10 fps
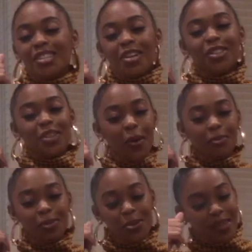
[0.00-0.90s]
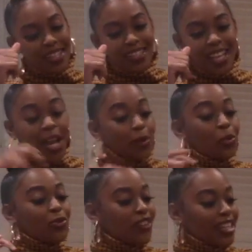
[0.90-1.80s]
a dope twist. And
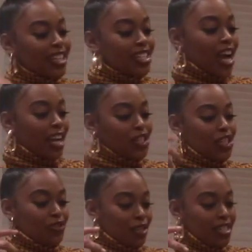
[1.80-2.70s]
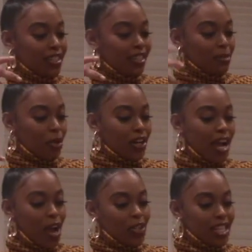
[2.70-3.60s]
what's funny is I just recently bought a
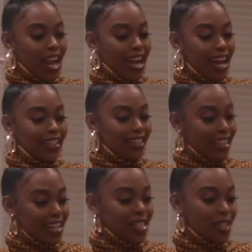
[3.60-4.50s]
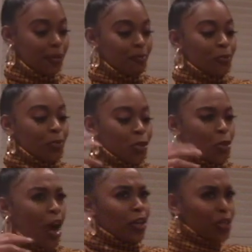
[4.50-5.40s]
house and I got an Alexa.
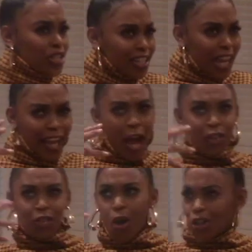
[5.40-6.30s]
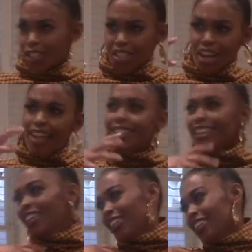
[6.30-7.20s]
So I understood like how to talk to
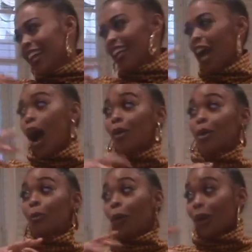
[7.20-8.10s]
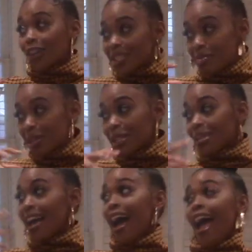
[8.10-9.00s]
Shonda and like how it works. Because
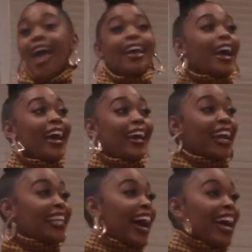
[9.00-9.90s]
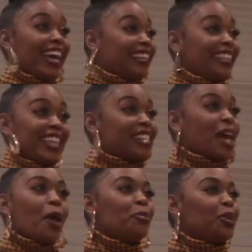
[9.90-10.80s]
had I not had an
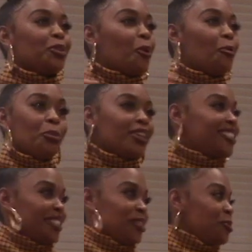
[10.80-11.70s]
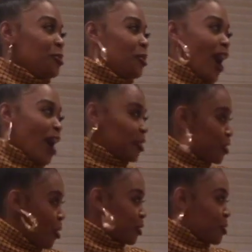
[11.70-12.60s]
Alexa, I wouldn't have known what to do or how to
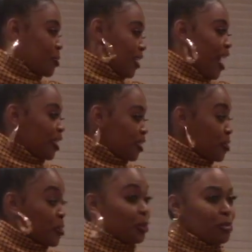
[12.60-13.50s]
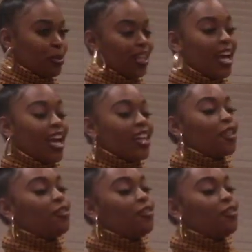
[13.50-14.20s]
talk to her, how to control it. But the